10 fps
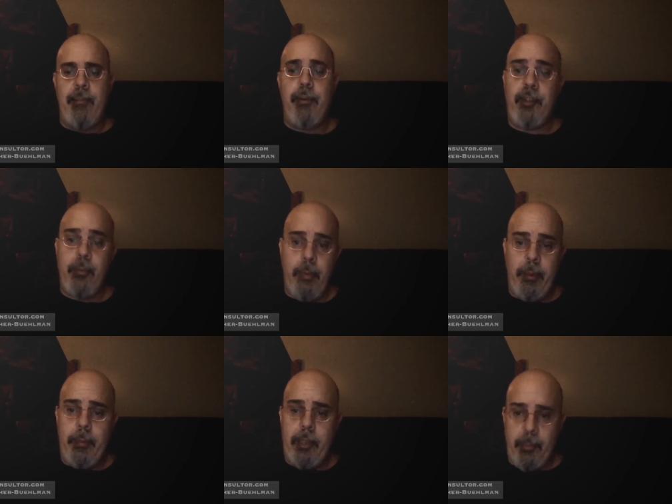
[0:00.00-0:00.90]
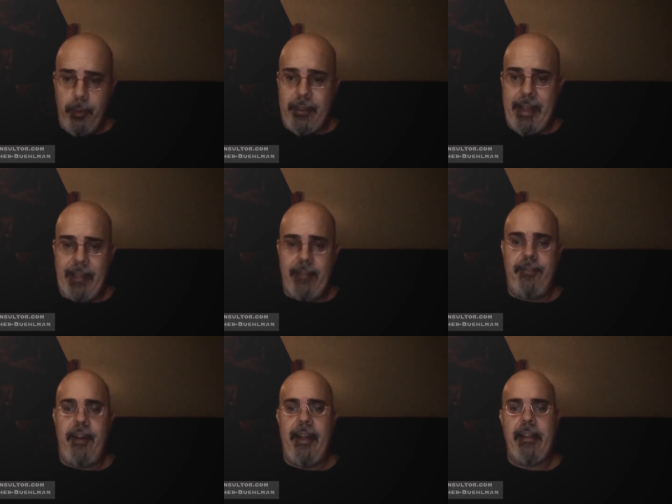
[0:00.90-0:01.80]
presumably to protect
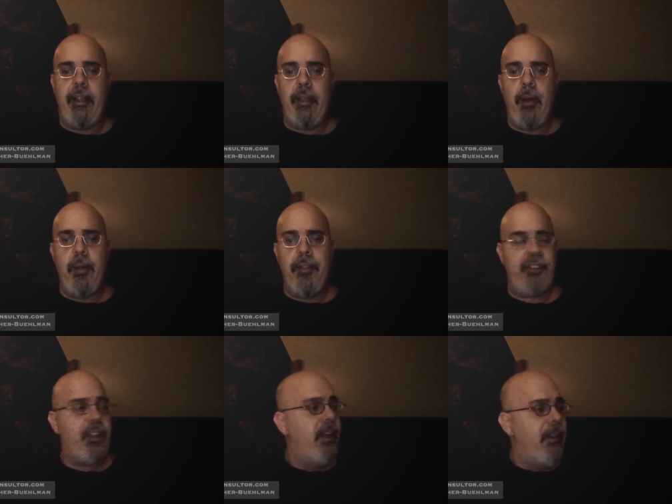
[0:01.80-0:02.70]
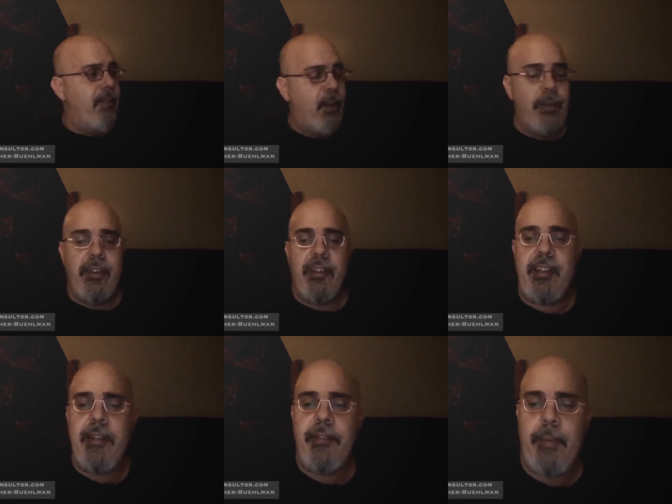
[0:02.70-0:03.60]
fine clothes they couldn't
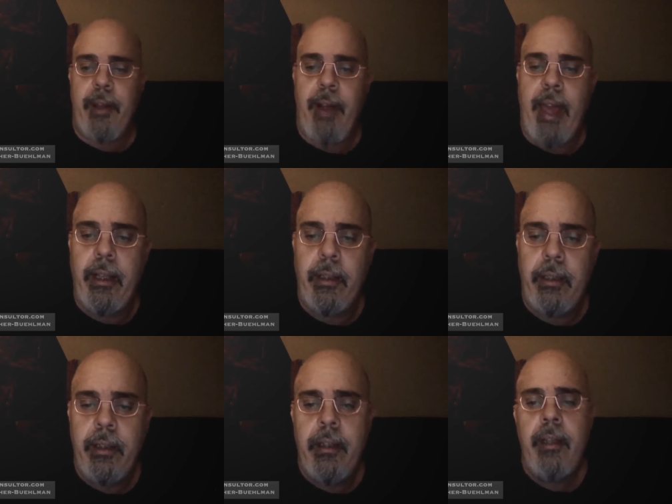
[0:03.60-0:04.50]
see from their angle.